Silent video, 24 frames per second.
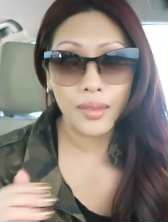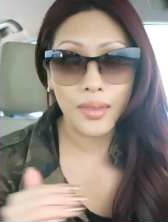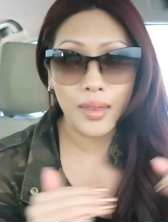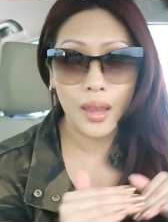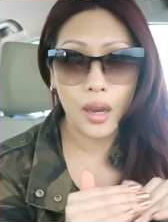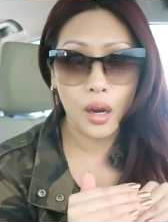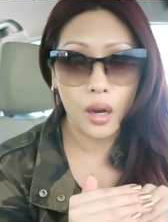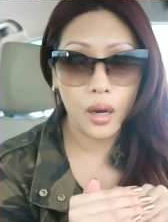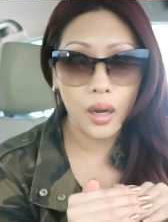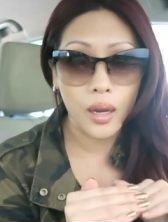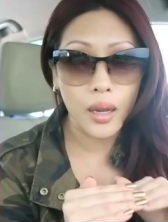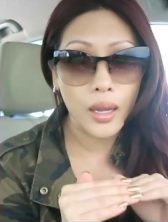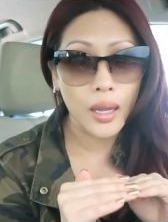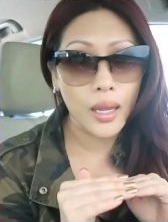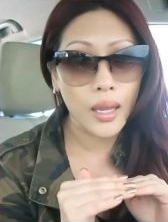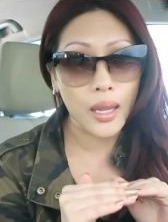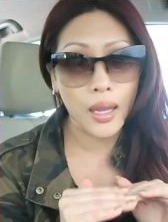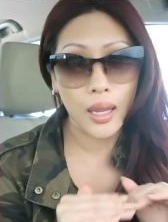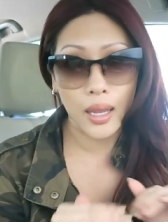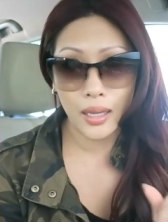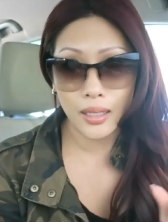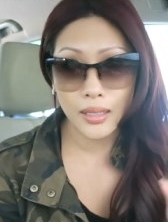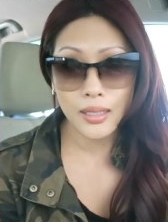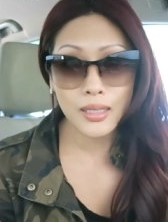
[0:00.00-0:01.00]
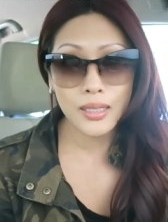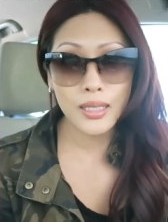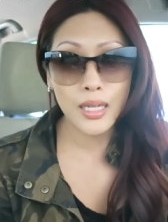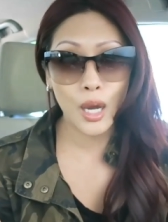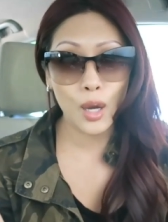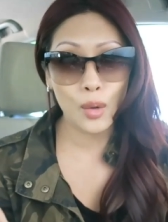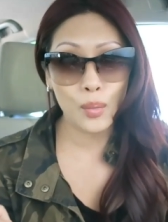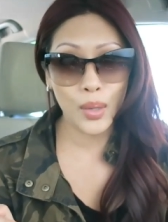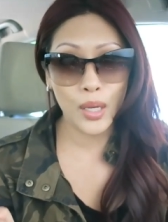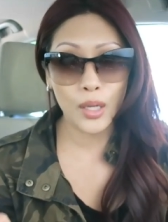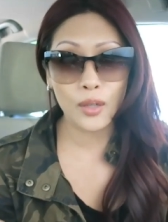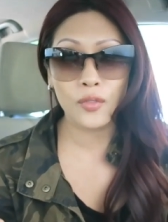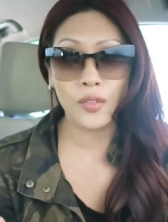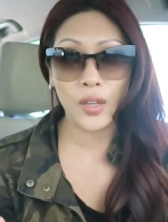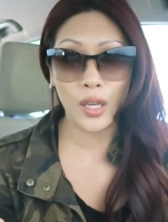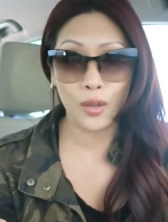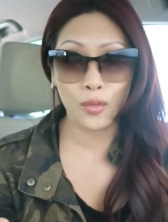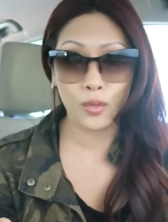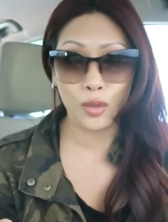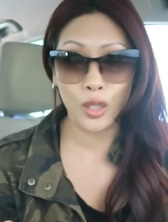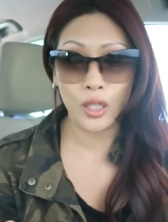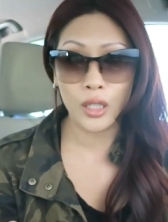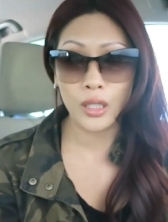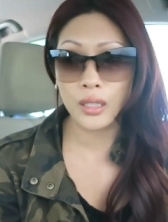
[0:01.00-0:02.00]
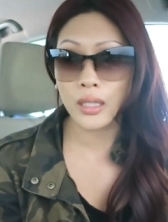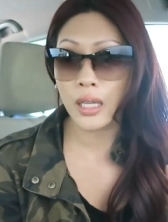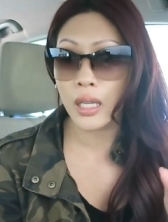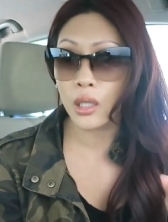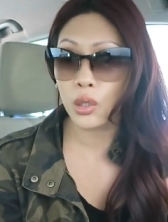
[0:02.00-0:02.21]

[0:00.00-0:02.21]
They are hands down my favorite.